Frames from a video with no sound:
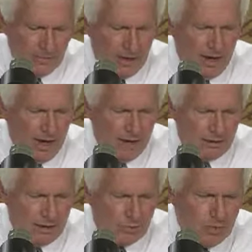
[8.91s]
and
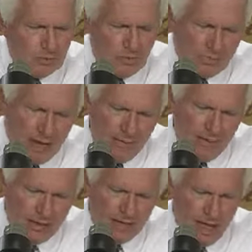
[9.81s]
spent some time
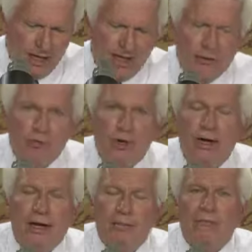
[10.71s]
meditating and
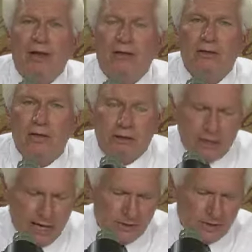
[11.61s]
praying and reflecting on the
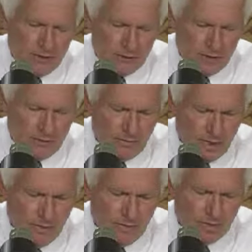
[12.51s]
concepts in
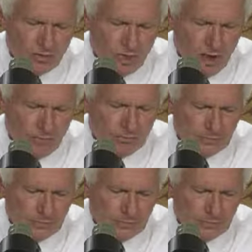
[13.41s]
this psalm.